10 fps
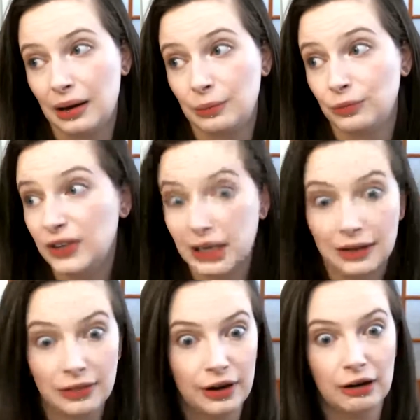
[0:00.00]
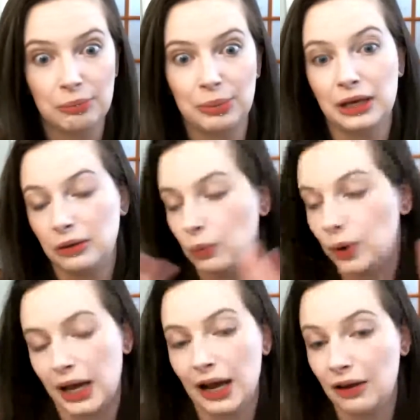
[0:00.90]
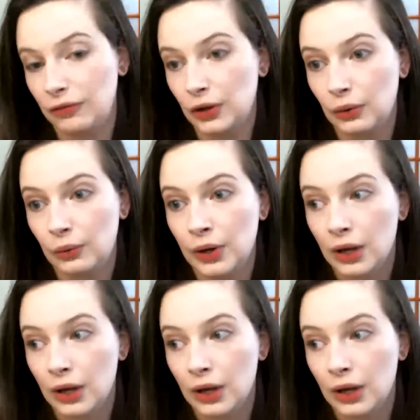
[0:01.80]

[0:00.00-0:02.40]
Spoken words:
feeding therapy, what have you.